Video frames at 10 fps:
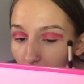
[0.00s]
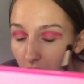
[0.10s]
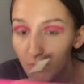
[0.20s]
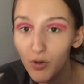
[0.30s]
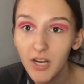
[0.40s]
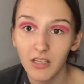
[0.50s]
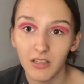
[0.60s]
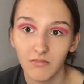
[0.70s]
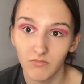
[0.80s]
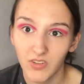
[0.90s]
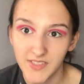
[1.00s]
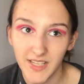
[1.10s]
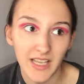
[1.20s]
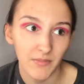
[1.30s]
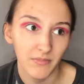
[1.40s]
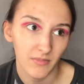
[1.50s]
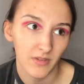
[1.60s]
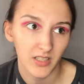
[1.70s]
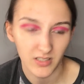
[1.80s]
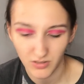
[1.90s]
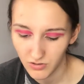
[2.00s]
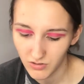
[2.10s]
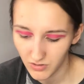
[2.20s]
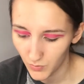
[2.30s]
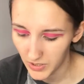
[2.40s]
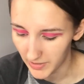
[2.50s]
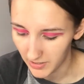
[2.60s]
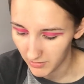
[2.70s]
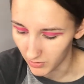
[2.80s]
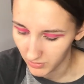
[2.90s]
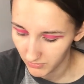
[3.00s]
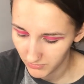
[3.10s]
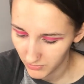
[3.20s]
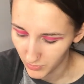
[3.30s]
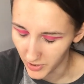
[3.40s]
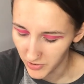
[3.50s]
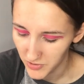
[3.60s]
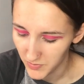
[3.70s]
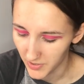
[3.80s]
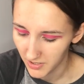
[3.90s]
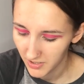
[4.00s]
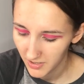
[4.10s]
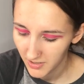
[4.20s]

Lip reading: It's pretty the same, it's just a wee bit not so much, but...